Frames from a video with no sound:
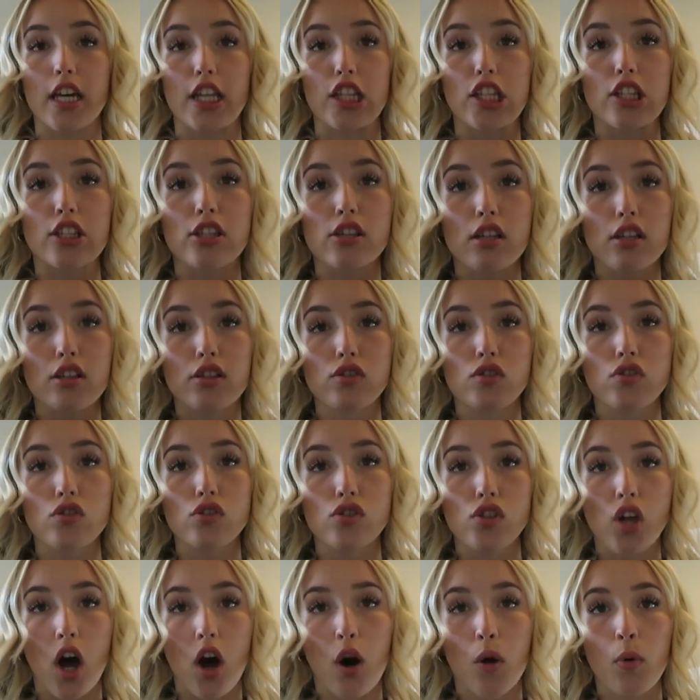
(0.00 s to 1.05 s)
It's
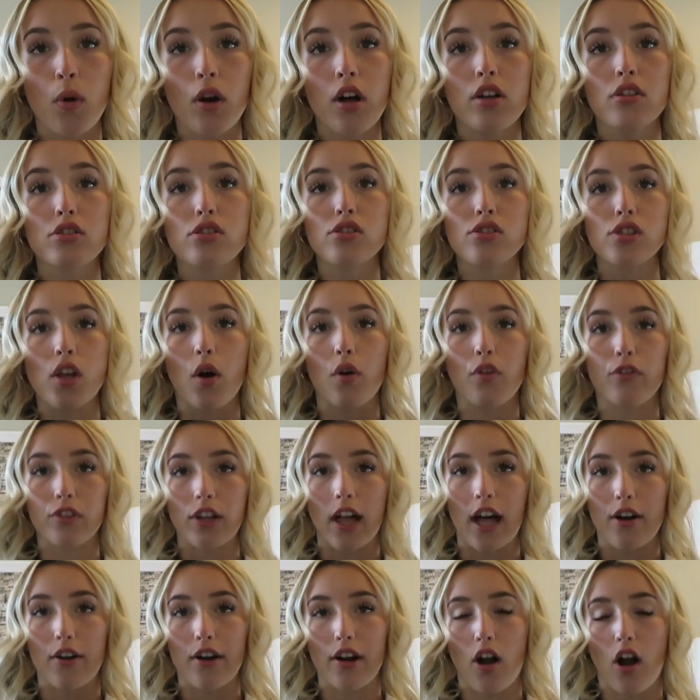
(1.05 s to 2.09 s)
so, so
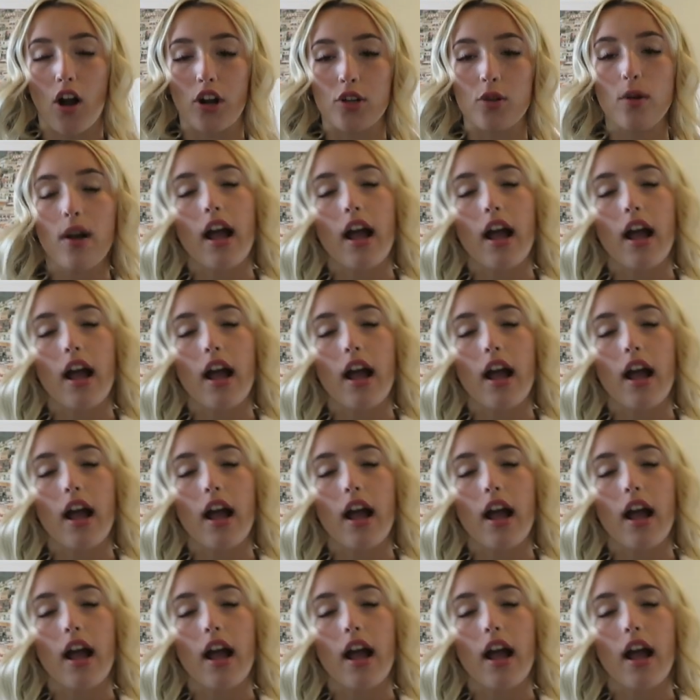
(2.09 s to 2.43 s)
flattering on you